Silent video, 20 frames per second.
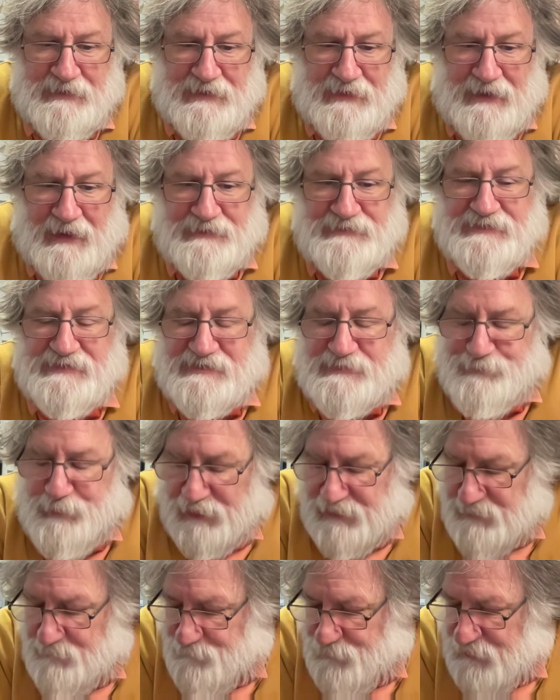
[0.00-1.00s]
And
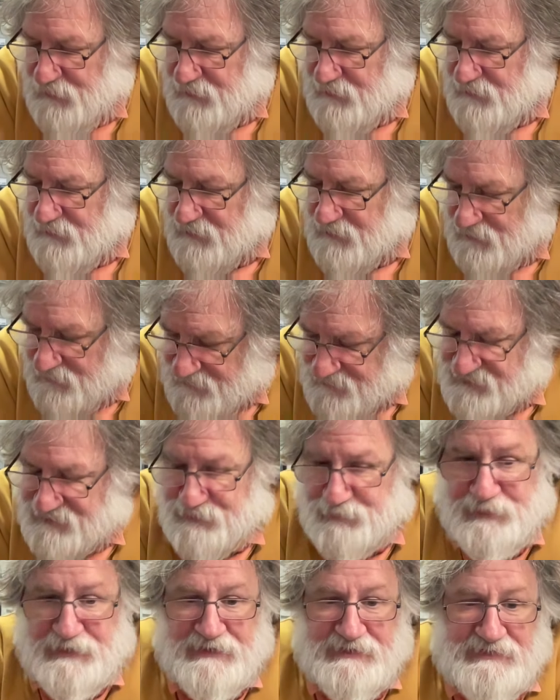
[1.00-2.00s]
despite being
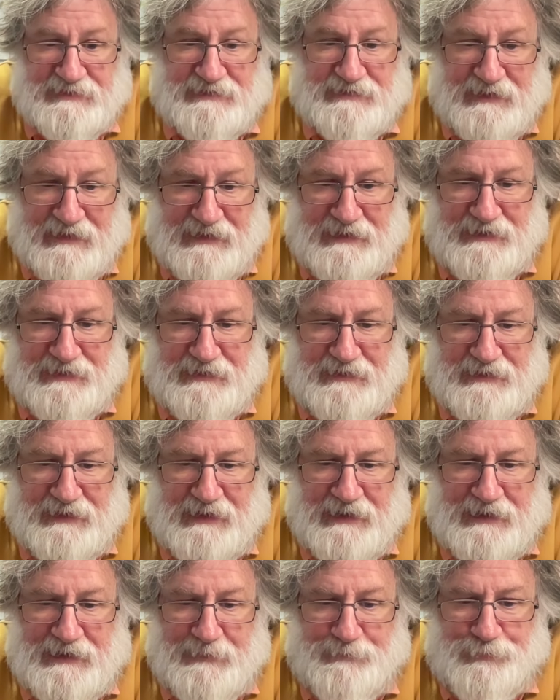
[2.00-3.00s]
incarcerated in
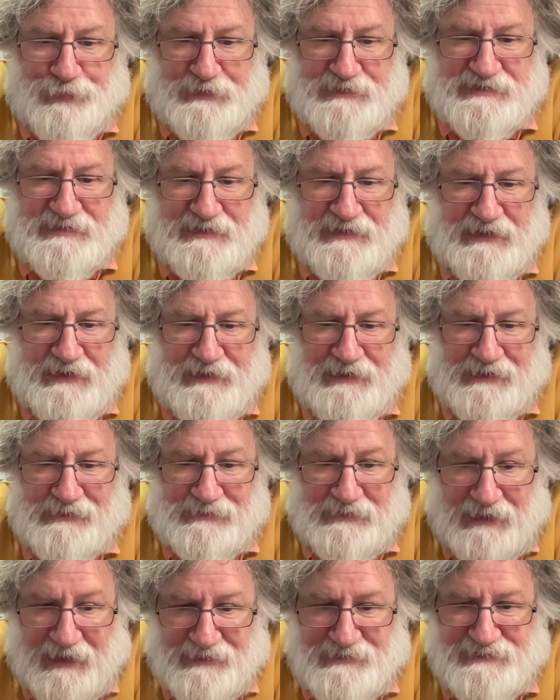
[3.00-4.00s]
a prison in
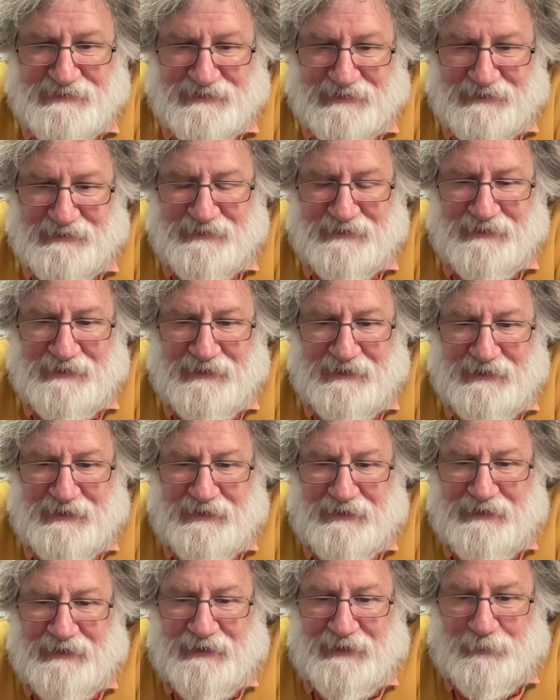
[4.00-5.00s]
Atlanta,
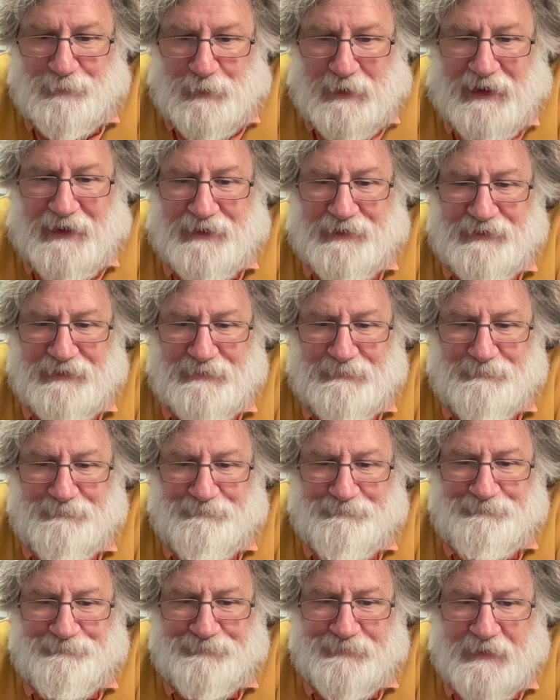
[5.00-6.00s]
he ran
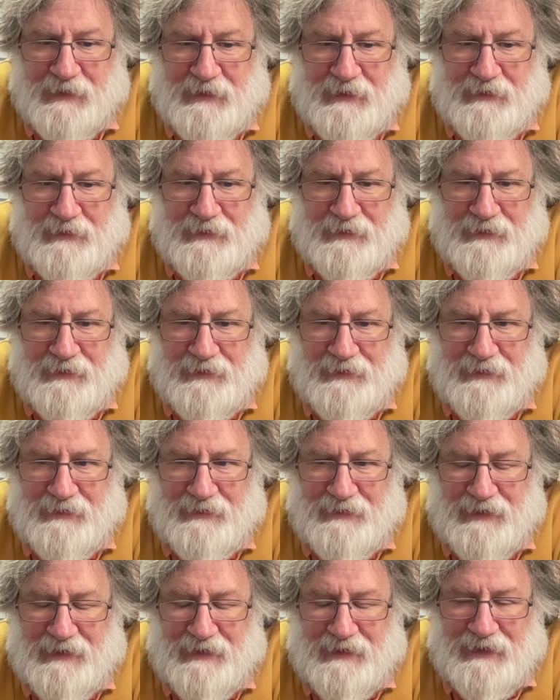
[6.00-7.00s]

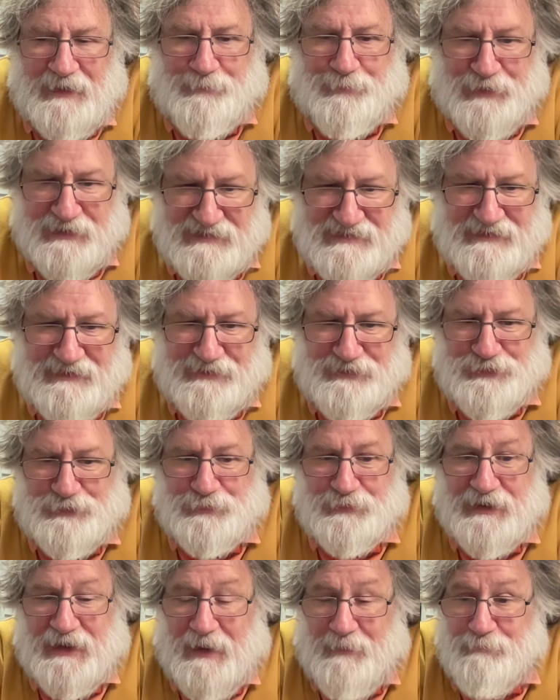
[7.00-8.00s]
a
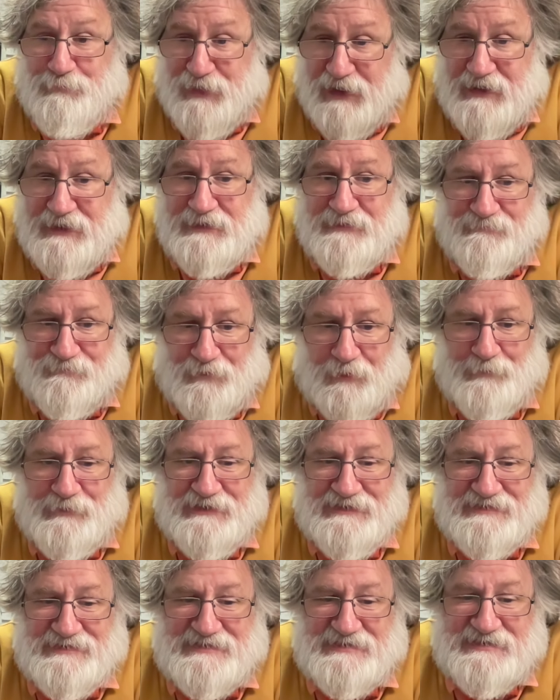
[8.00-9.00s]
presidential campaign from
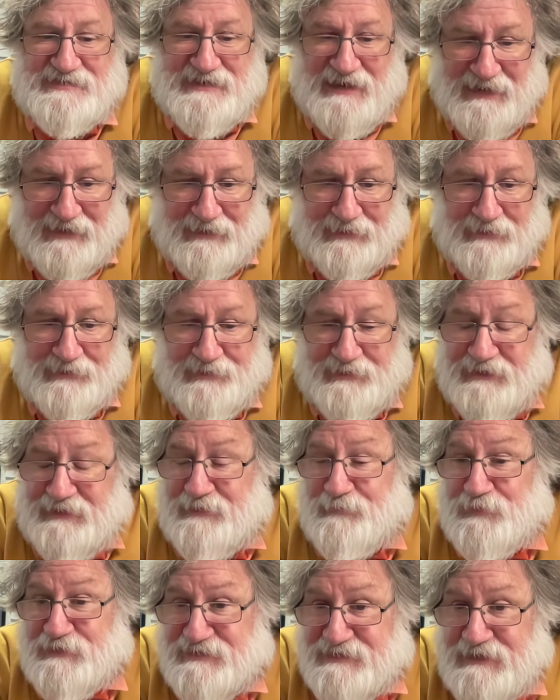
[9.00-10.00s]
his cell, and
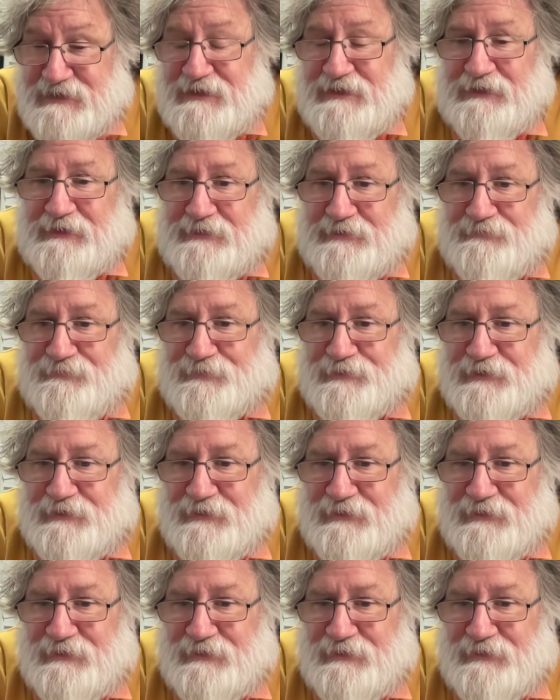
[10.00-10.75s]
he received,